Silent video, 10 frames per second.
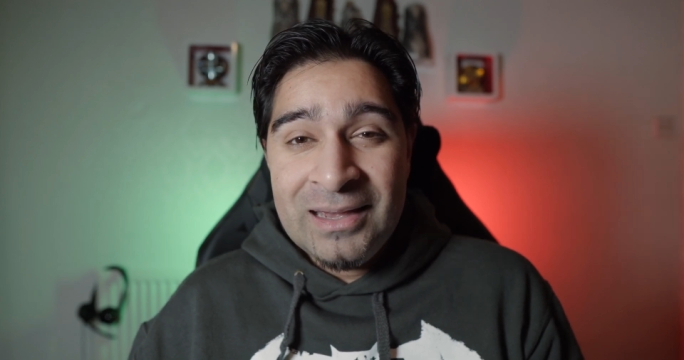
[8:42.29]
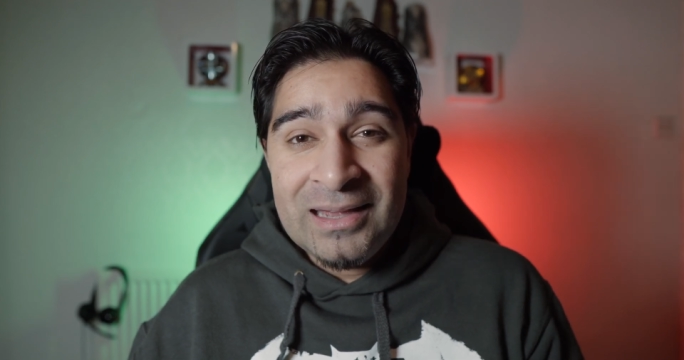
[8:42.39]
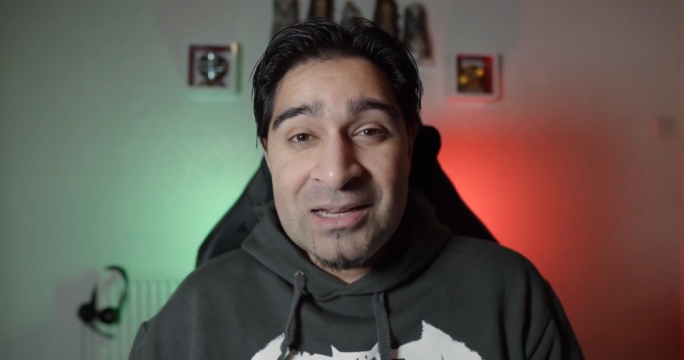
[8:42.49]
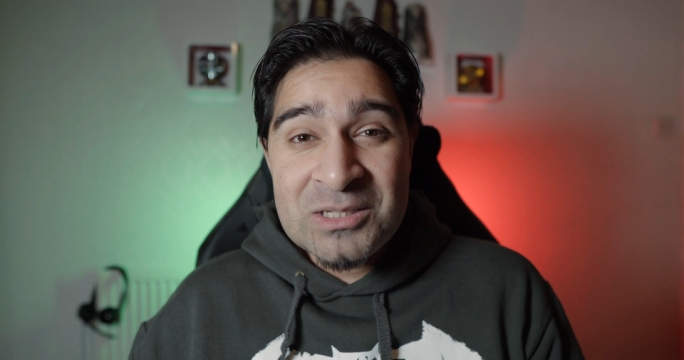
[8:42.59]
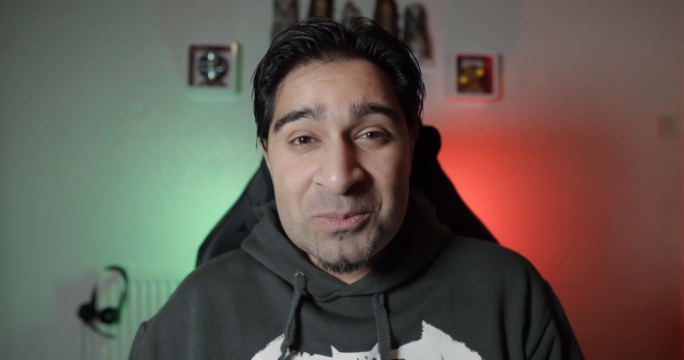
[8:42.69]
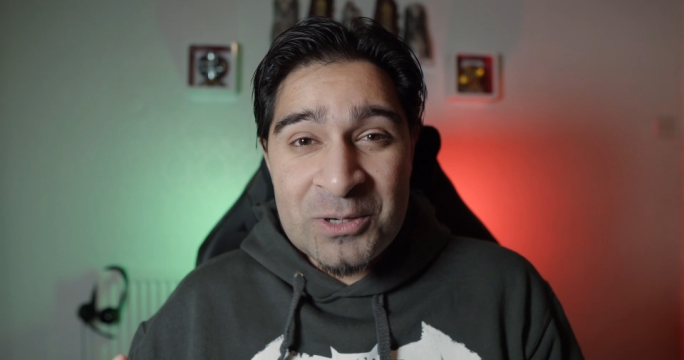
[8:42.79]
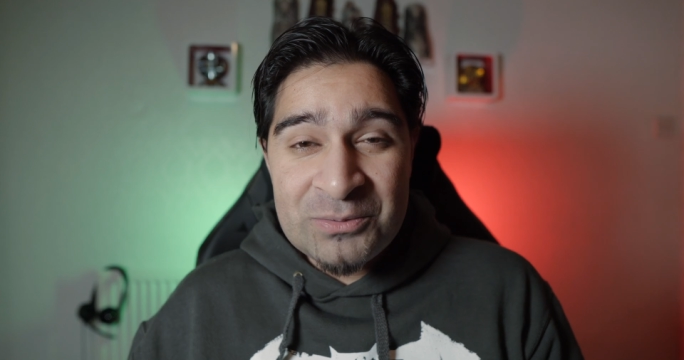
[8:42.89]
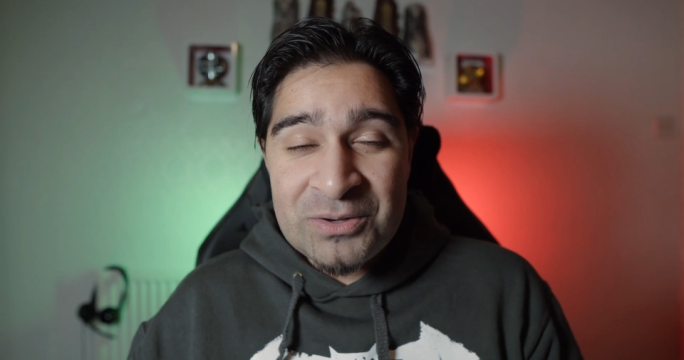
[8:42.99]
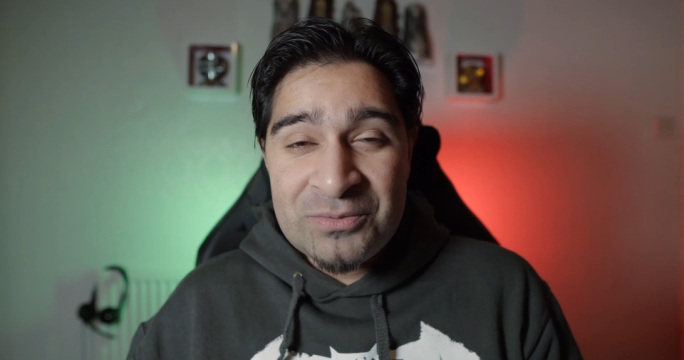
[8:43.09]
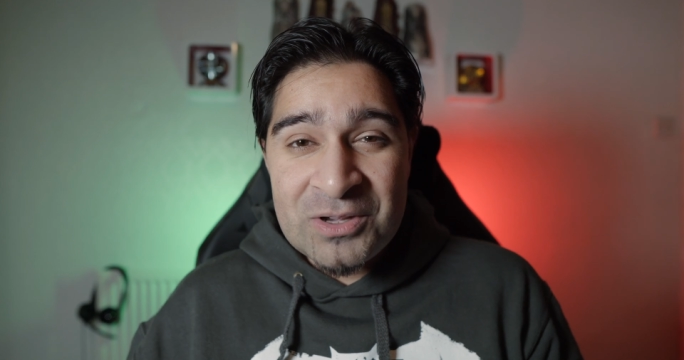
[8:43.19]
It is a bit
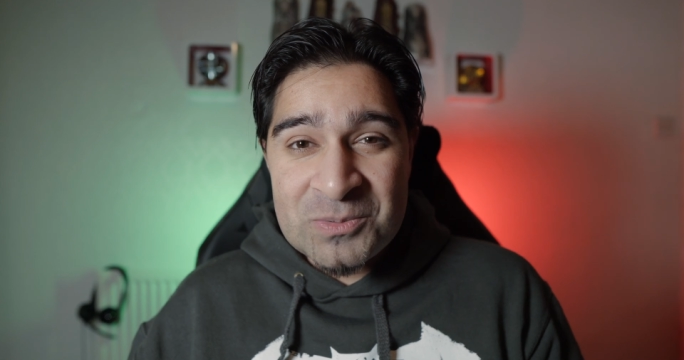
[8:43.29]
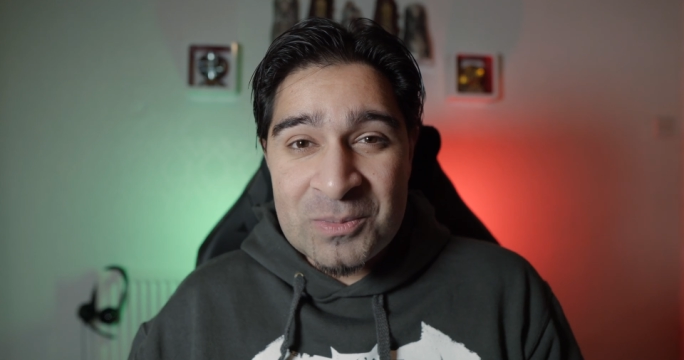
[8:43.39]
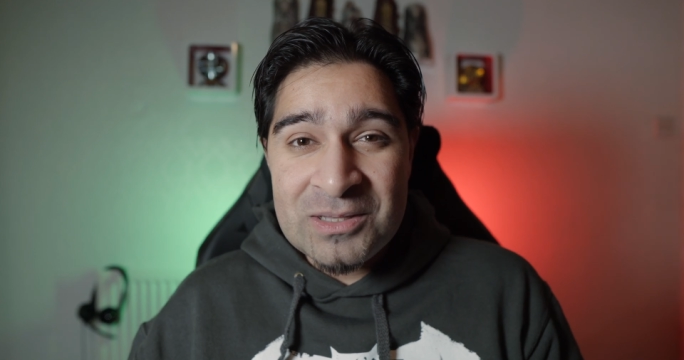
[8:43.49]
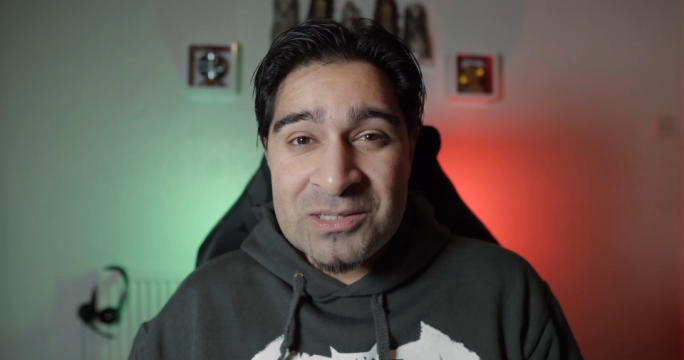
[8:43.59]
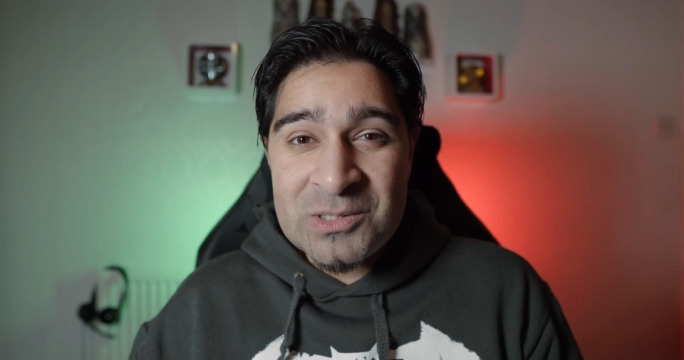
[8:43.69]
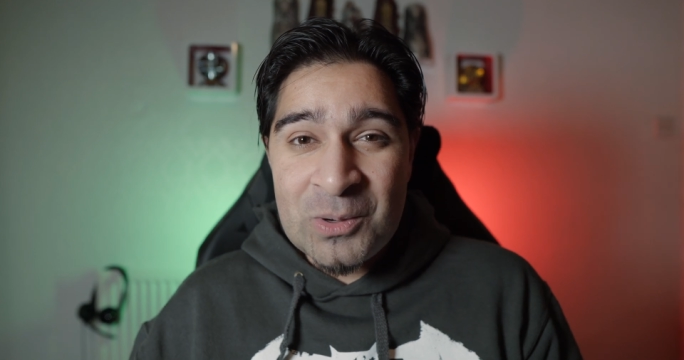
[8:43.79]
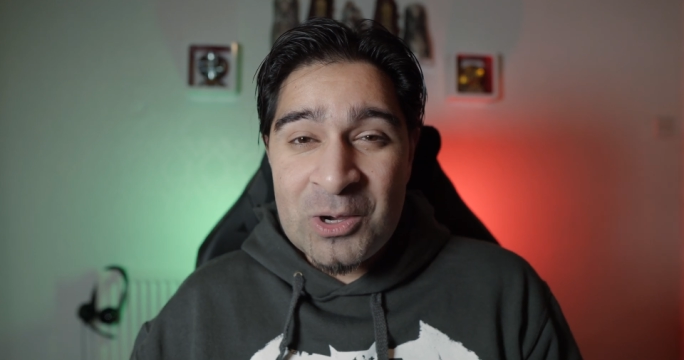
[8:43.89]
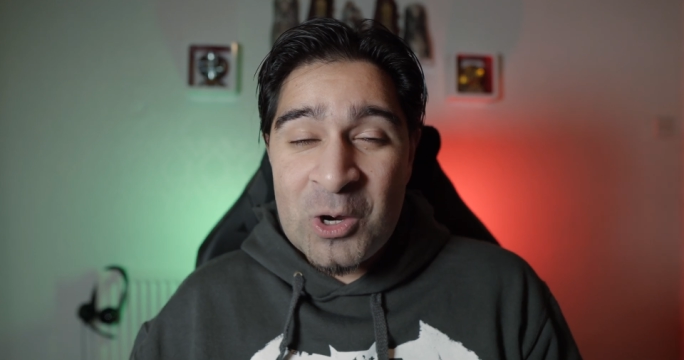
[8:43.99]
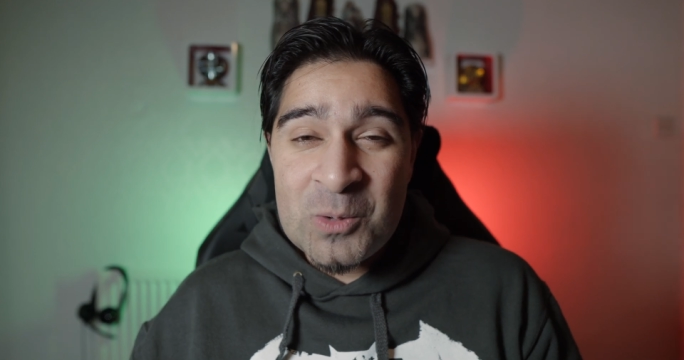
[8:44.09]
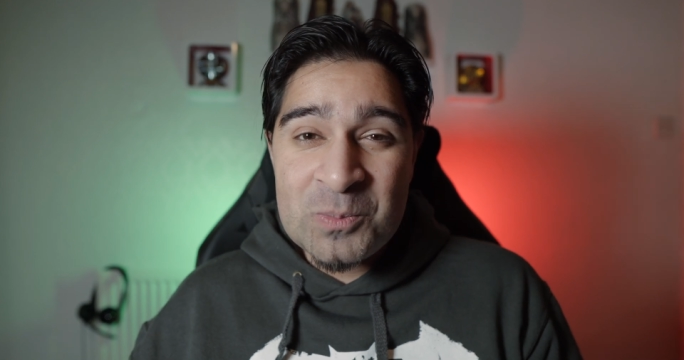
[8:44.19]
of an investment, so I
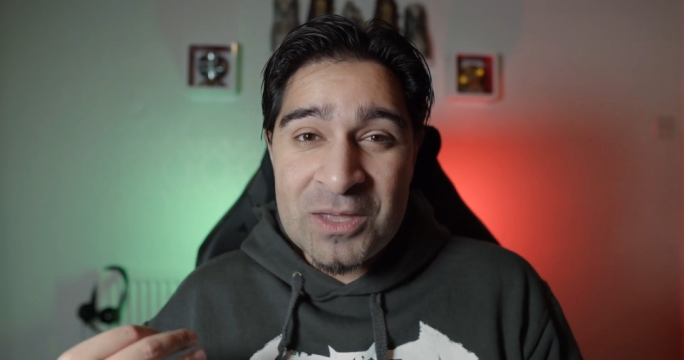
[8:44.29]
hope